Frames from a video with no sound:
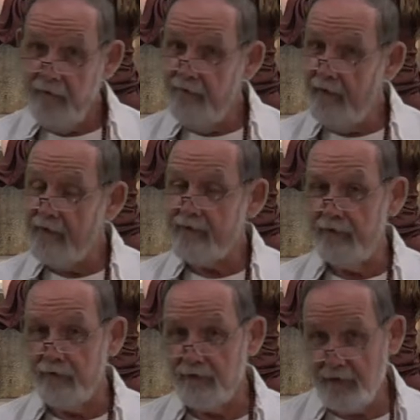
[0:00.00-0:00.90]
Venus in
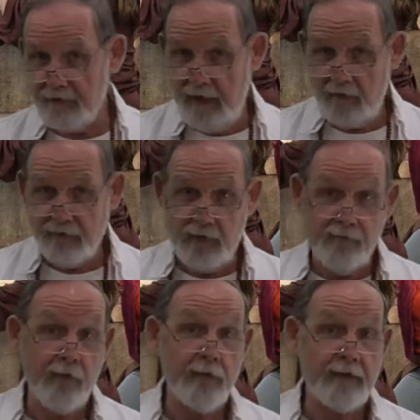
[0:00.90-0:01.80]
your sixth house
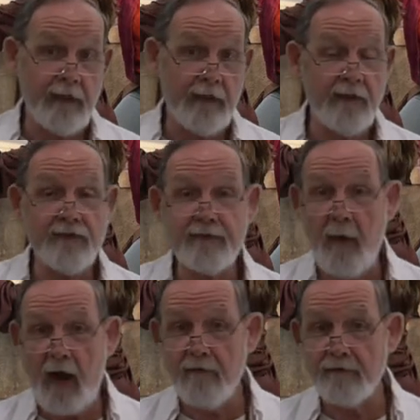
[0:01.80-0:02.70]
of routine
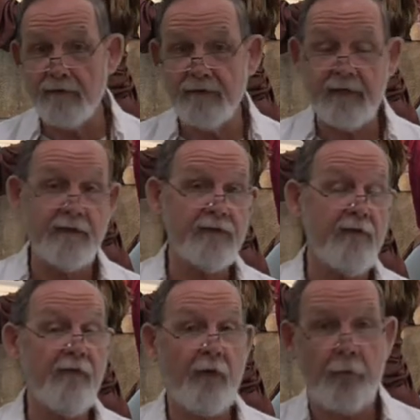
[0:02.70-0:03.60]
inspires a sense
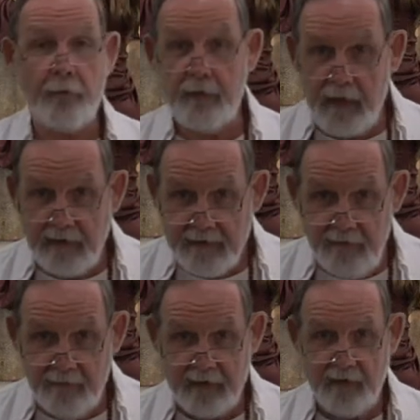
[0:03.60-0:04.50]
of
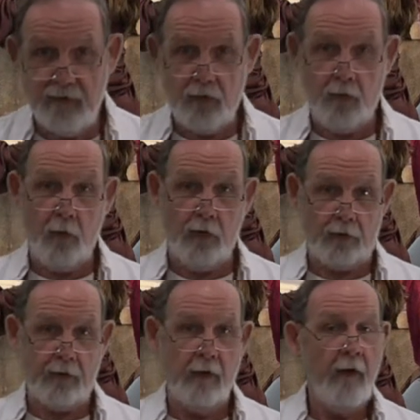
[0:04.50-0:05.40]
creativity in your
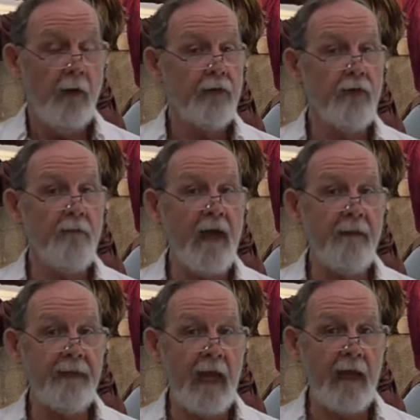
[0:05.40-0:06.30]
work. You may
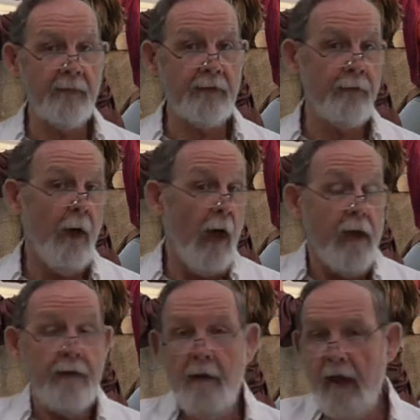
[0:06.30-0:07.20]
be able to
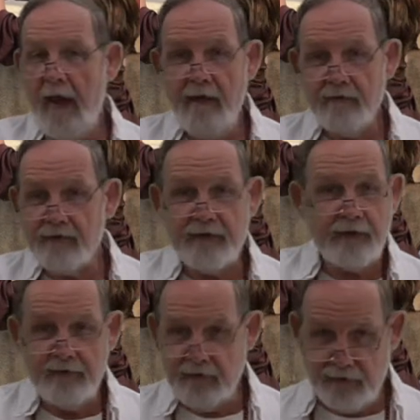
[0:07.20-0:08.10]
enhance the
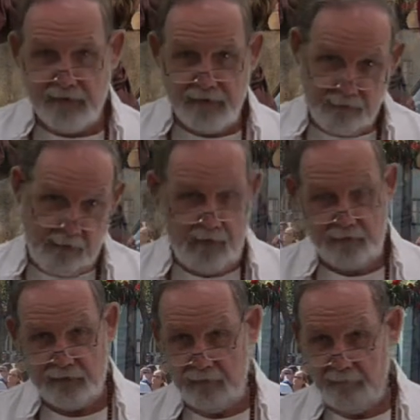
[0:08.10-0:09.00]
conditions
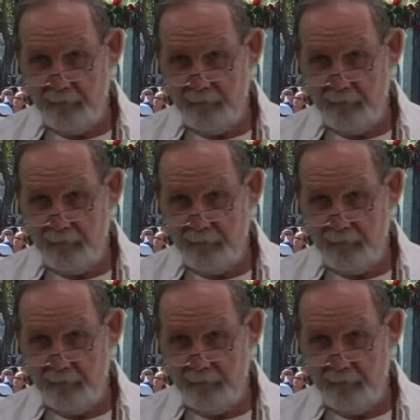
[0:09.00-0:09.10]
around you.